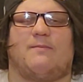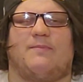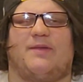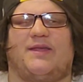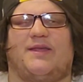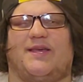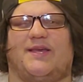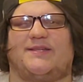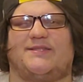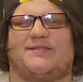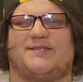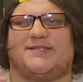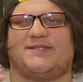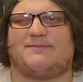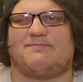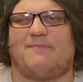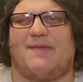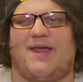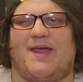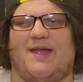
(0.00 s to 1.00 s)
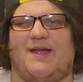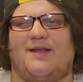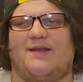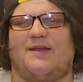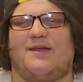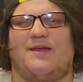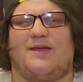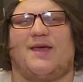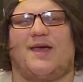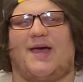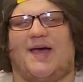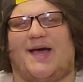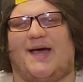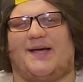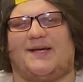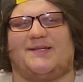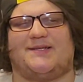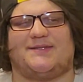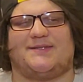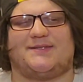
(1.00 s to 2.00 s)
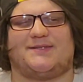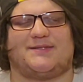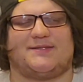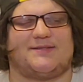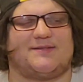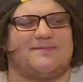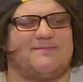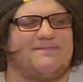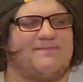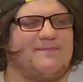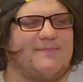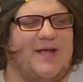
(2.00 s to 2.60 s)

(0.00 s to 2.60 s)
because this man has,